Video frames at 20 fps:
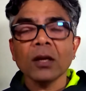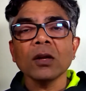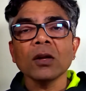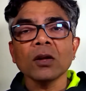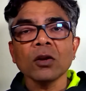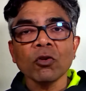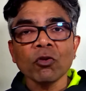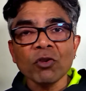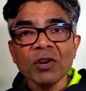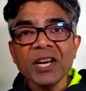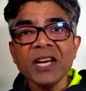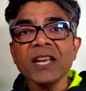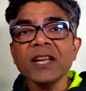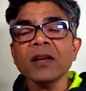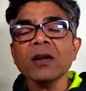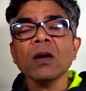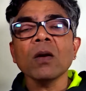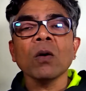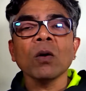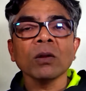Reading
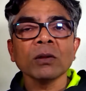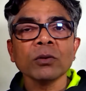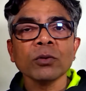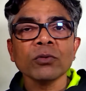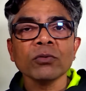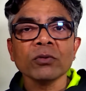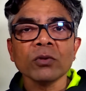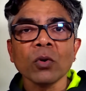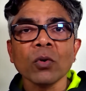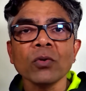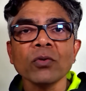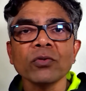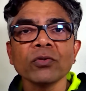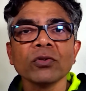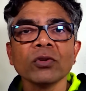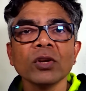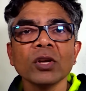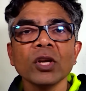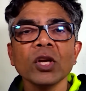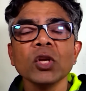all those notes,
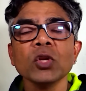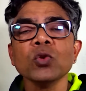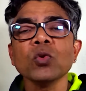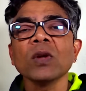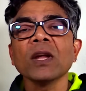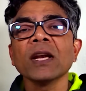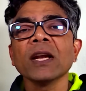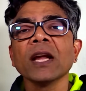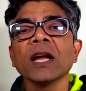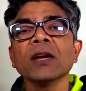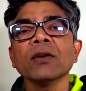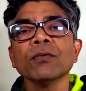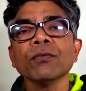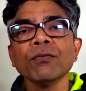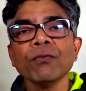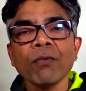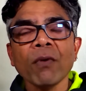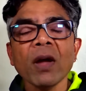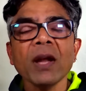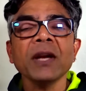you can get a
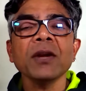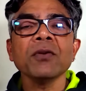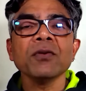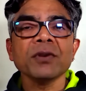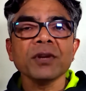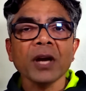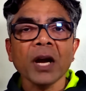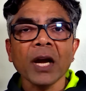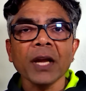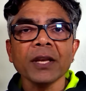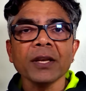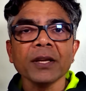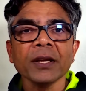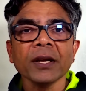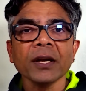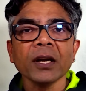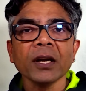very good idea